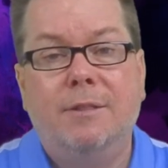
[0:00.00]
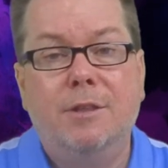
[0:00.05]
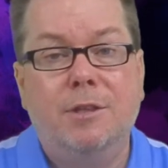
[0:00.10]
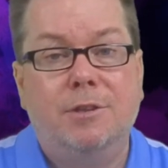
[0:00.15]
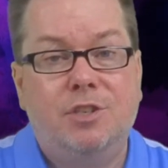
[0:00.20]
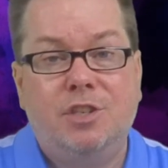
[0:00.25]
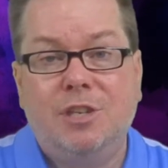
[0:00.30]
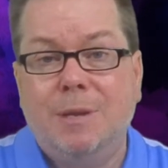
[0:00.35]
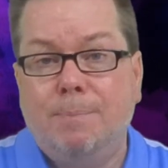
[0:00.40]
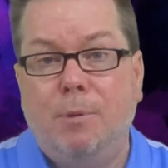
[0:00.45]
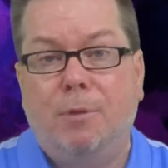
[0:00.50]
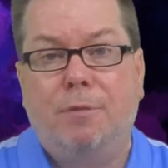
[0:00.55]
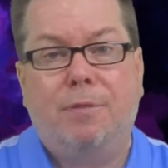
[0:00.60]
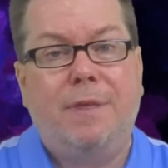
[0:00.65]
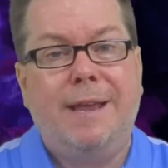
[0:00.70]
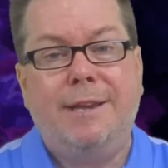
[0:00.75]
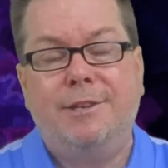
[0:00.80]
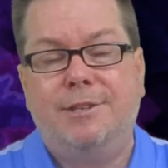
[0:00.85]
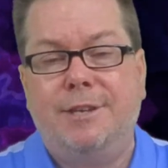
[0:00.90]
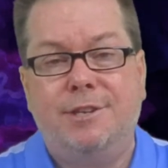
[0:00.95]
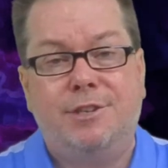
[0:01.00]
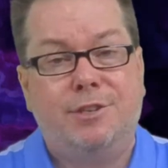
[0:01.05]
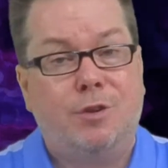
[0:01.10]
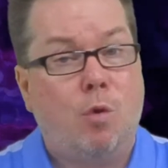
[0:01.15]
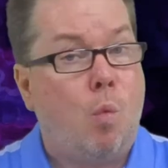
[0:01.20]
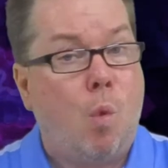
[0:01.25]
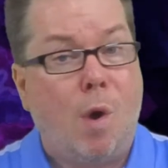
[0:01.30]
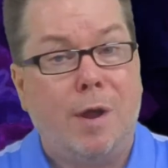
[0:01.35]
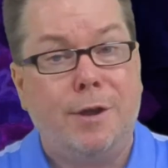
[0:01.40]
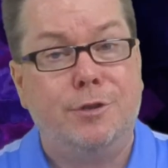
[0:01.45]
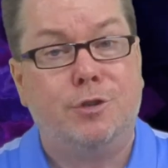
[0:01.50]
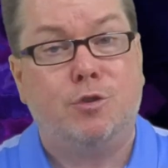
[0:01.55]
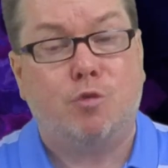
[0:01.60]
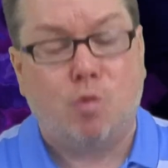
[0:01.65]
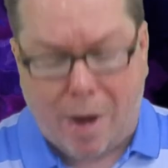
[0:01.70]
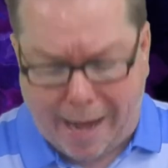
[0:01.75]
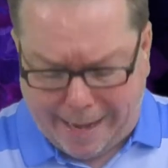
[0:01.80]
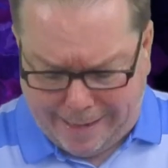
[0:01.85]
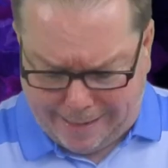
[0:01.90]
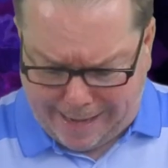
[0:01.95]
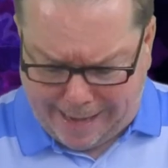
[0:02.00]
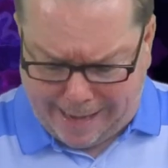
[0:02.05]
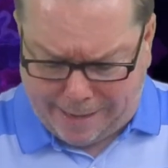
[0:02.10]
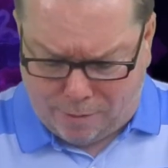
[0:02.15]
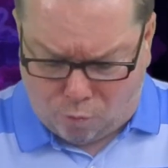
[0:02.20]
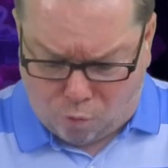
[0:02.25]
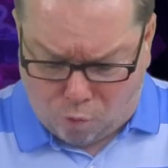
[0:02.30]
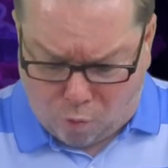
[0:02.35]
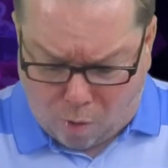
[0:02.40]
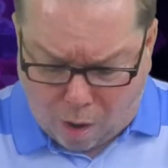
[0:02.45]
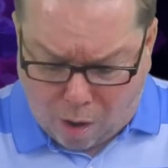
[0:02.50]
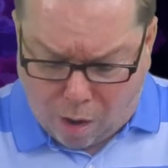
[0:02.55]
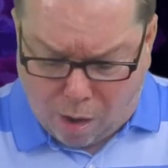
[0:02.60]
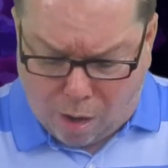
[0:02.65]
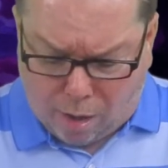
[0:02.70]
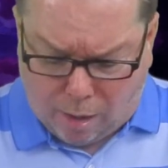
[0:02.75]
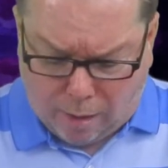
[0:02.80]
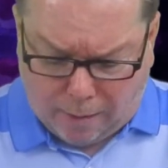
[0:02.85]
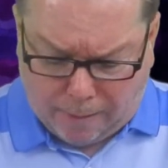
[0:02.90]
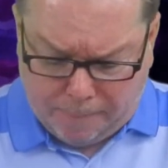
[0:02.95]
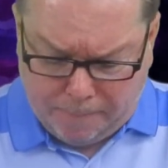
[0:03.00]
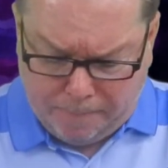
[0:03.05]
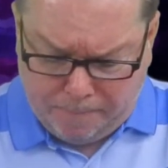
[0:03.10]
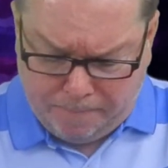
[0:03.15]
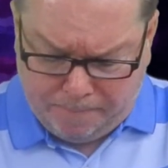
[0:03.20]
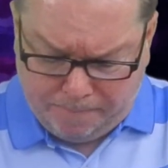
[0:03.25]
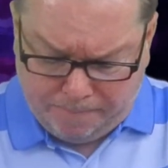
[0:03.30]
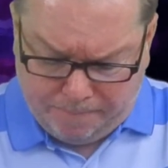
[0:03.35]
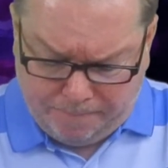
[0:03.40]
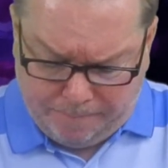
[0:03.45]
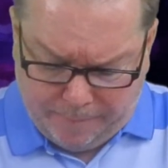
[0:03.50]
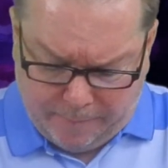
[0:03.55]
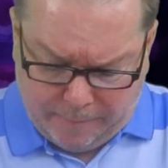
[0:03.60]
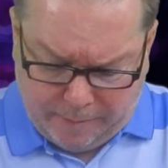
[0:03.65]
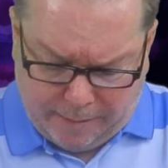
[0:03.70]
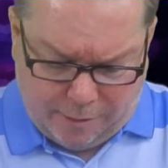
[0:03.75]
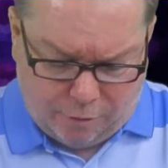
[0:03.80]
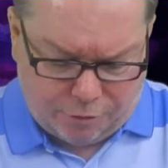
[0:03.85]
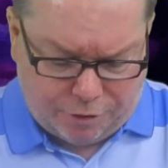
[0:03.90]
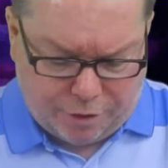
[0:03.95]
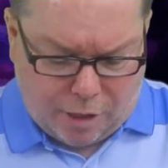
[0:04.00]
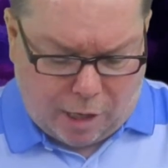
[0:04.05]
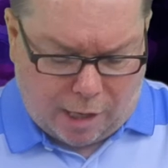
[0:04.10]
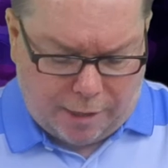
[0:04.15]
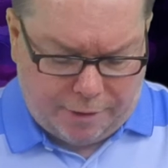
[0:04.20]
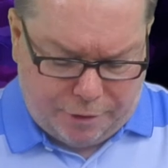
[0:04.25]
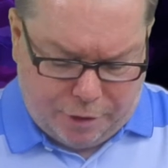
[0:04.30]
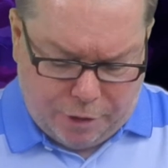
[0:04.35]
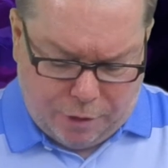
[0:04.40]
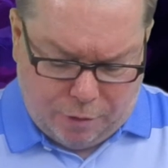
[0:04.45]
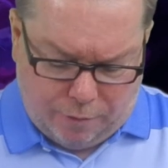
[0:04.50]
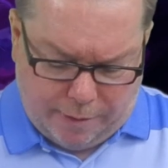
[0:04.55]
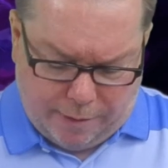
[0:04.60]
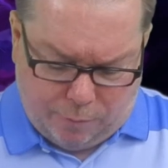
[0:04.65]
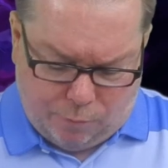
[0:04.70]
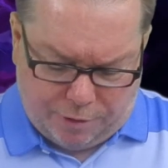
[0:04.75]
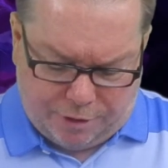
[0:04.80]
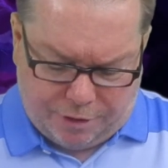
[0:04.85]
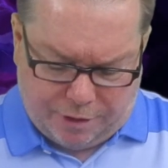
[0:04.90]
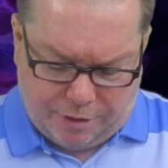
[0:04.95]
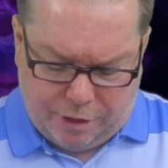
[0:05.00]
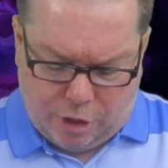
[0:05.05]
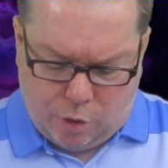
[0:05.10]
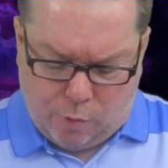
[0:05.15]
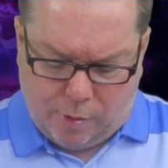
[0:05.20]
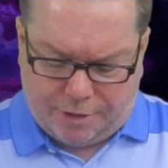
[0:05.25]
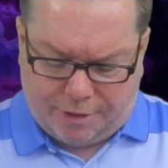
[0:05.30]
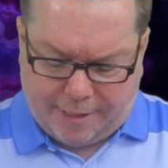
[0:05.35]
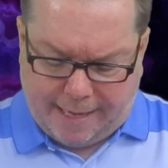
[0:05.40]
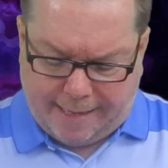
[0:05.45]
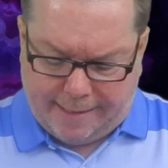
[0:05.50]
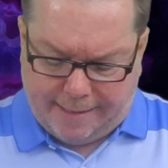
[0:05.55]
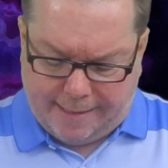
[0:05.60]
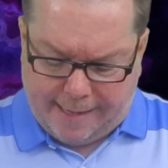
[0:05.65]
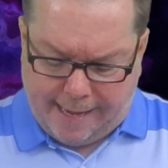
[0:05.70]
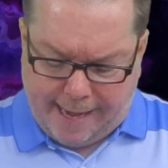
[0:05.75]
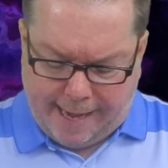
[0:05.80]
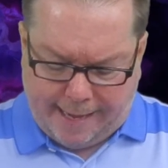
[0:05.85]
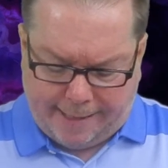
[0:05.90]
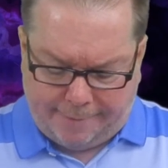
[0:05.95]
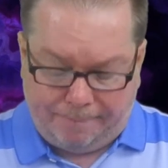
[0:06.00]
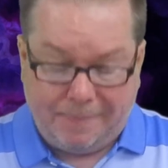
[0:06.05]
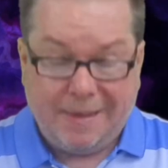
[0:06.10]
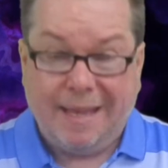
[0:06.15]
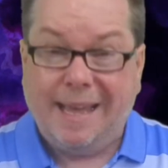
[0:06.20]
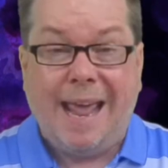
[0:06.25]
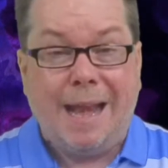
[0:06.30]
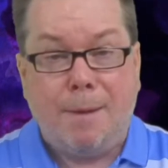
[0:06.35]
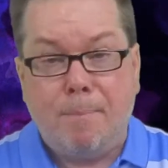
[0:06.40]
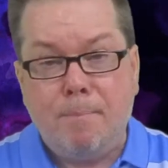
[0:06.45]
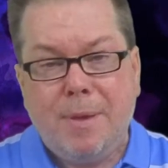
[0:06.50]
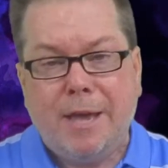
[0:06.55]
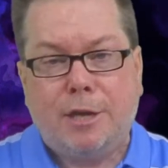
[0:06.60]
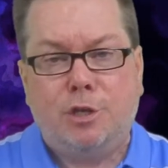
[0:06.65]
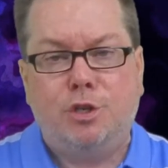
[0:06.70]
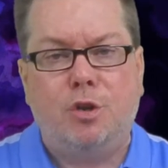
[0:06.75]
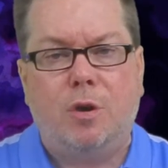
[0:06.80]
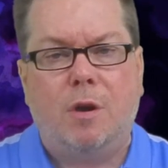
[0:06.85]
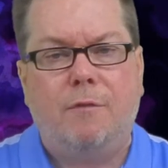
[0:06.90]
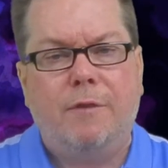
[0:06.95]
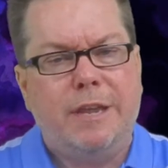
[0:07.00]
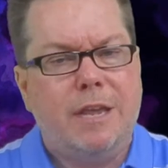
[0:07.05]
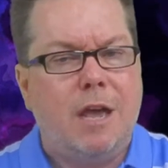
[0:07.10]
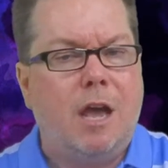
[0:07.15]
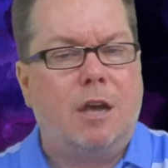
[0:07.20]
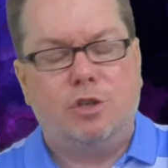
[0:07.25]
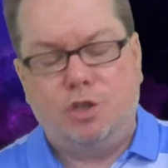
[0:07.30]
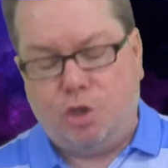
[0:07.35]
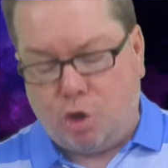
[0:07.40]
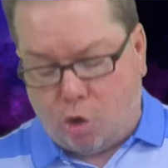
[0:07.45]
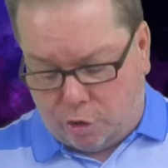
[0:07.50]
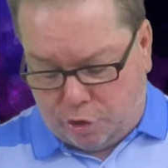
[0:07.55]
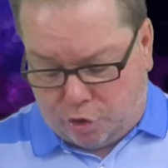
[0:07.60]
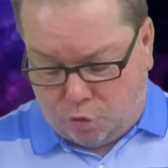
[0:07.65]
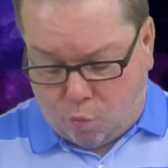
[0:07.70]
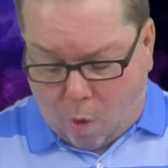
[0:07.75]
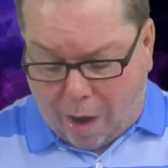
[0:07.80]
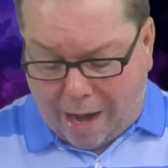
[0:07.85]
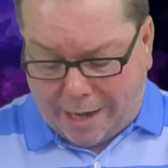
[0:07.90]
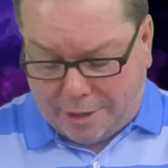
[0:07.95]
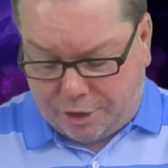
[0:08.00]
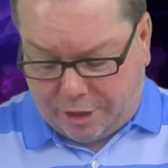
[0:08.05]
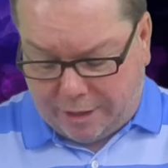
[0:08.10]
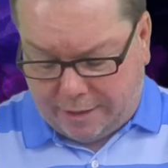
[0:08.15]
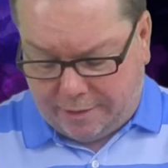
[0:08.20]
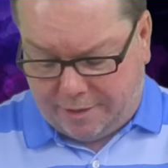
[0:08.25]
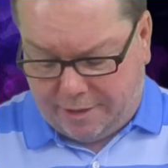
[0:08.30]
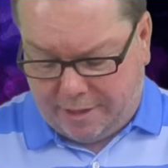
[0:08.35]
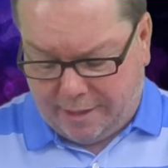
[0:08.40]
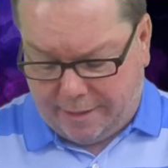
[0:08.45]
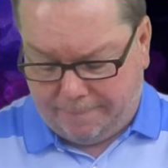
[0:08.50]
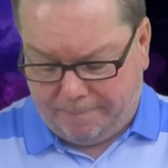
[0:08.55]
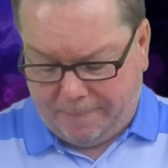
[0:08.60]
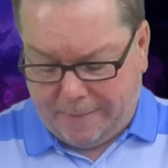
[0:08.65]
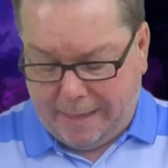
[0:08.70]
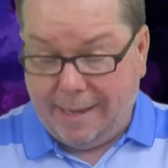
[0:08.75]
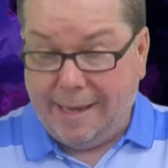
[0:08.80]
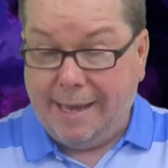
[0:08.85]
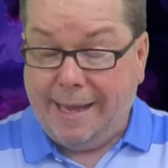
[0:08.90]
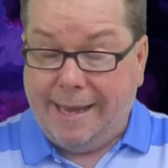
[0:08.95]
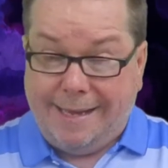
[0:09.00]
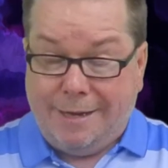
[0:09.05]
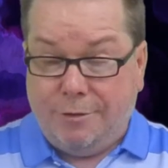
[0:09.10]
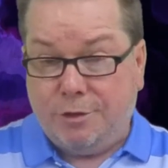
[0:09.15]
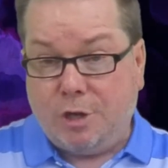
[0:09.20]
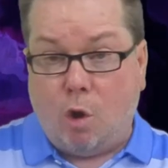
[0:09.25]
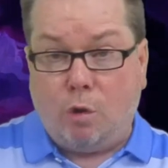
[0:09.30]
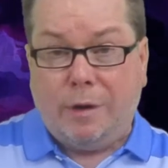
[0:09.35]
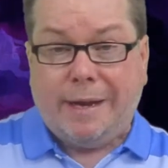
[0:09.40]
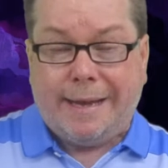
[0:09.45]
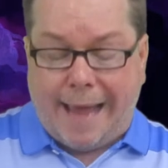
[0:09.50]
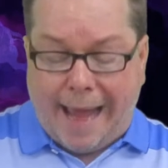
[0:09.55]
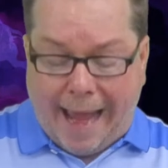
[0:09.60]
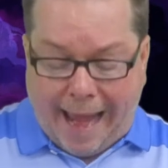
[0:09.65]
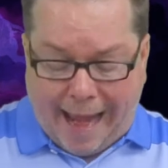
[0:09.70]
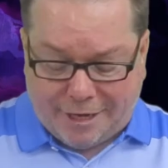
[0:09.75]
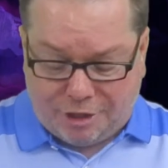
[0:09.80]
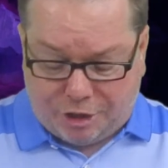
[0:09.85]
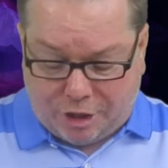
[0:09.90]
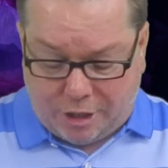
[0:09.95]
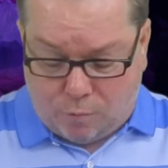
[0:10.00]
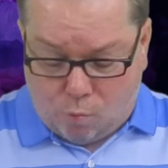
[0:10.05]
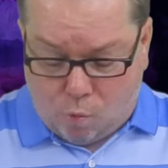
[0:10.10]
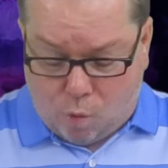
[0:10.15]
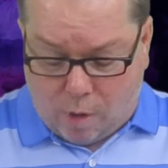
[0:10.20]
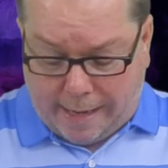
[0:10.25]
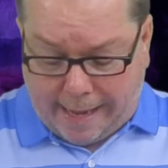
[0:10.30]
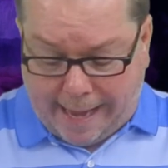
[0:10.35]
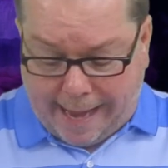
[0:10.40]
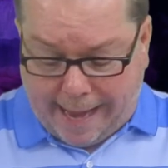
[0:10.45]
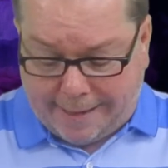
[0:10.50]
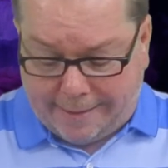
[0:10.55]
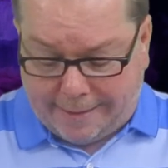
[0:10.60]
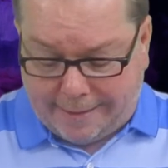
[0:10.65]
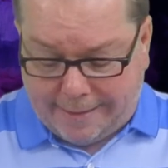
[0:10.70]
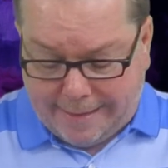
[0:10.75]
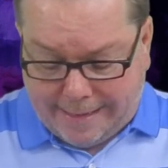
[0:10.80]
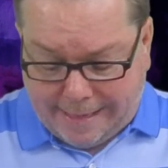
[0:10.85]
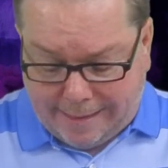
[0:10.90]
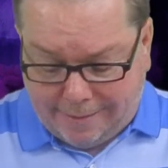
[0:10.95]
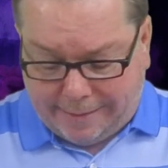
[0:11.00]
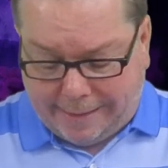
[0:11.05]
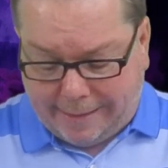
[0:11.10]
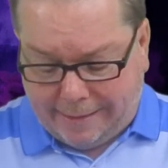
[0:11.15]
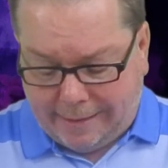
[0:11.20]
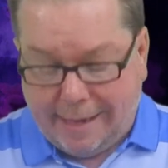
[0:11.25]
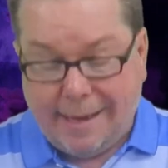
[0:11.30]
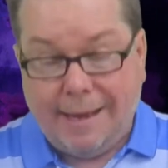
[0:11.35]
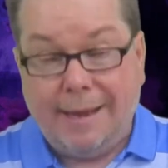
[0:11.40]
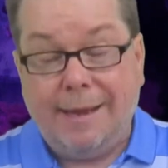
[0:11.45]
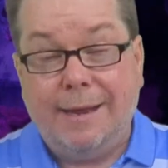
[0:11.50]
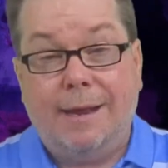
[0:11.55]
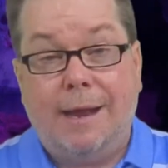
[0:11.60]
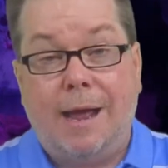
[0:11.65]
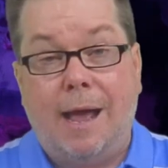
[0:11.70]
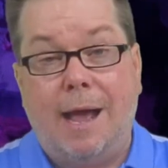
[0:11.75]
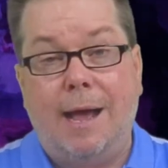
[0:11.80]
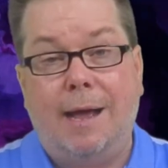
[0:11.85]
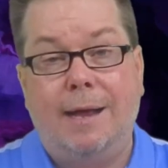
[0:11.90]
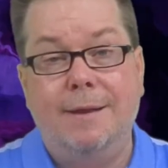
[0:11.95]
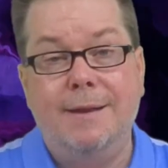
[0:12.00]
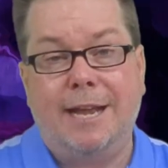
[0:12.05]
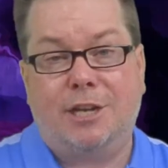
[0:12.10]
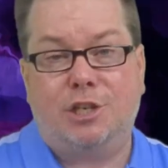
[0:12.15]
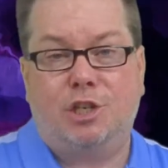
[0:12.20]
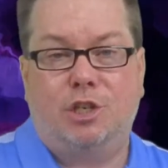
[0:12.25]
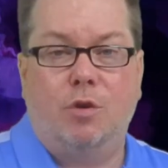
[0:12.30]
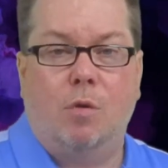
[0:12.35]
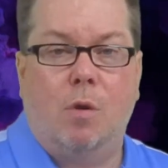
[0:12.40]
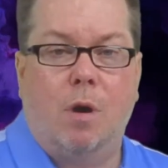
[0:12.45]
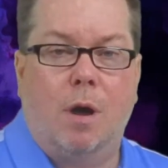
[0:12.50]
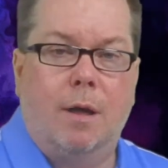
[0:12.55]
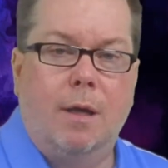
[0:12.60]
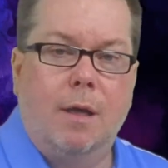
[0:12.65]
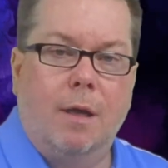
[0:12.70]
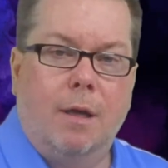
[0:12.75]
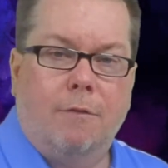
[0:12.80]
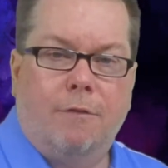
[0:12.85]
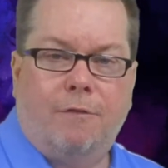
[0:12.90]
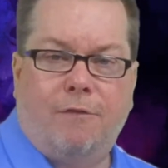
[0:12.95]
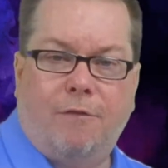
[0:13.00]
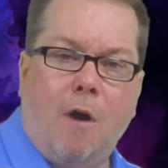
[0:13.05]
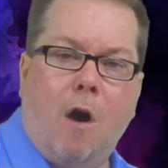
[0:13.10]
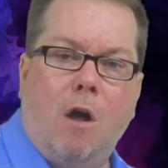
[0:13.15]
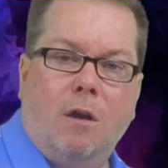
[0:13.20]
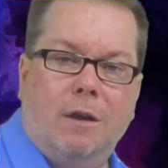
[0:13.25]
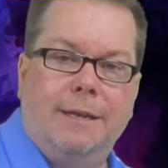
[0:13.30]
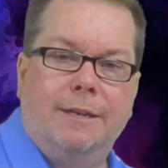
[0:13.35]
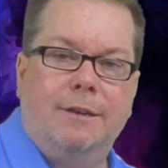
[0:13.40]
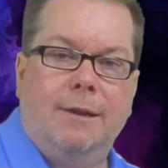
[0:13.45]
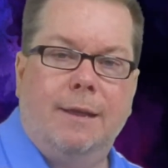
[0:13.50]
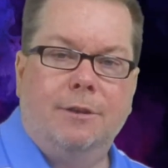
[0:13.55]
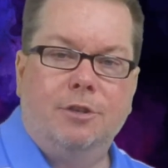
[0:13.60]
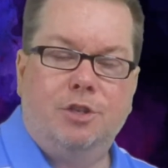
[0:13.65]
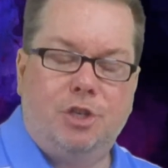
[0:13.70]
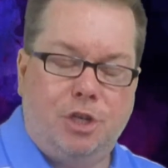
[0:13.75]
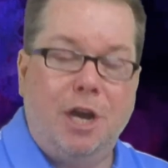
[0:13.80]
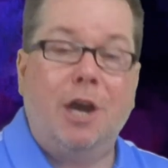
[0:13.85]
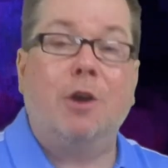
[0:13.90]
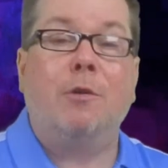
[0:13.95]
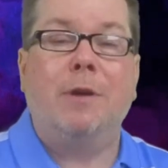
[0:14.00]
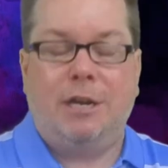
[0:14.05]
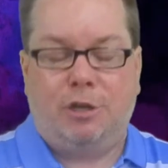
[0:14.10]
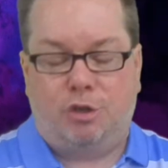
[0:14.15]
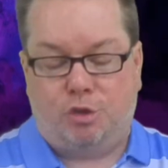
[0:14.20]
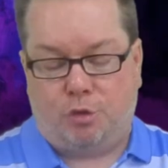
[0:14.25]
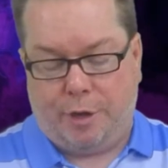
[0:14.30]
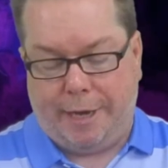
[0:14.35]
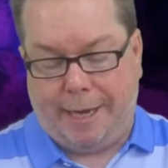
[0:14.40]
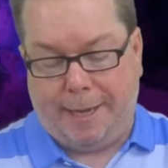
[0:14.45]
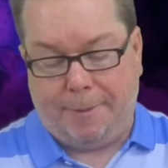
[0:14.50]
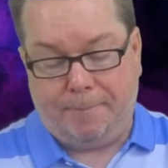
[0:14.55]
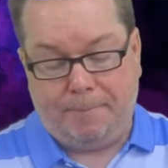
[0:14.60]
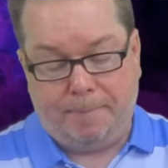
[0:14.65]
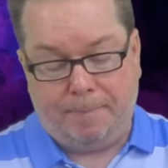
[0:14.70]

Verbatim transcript: the simple things as to what is right and wrong. There was a cartoon that was in the USA Today. It had a picture of a young George Washington. And he was holding a hatchet in one hand and kneeling uh, next to a fallen cherry tree.